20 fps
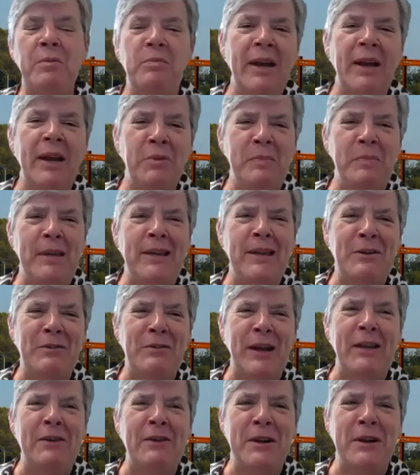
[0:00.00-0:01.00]
that would be a
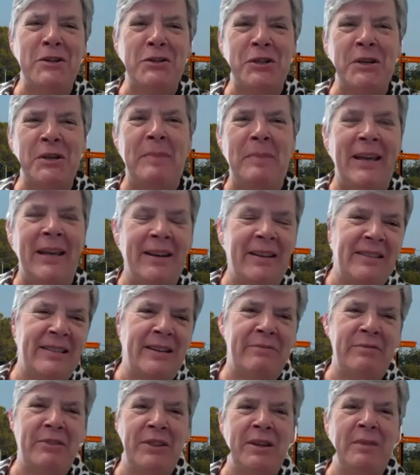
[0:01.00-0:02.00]
great question, Ben.
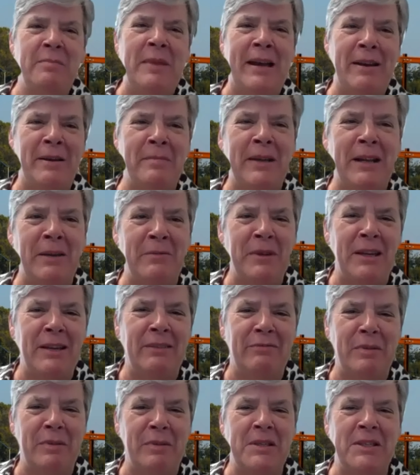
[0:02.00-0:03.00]
Except for the amount of money we
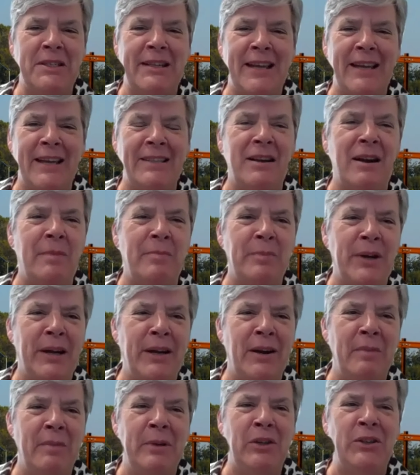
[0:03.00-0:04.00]
get from the state to operate
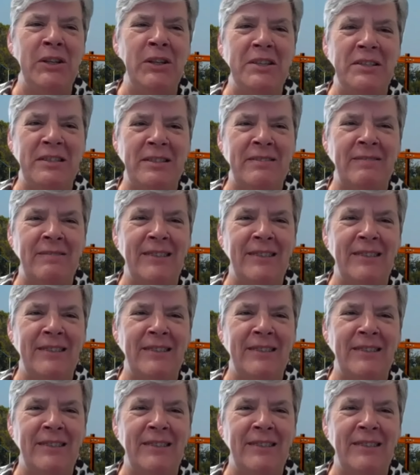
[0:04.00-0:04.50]
our buildings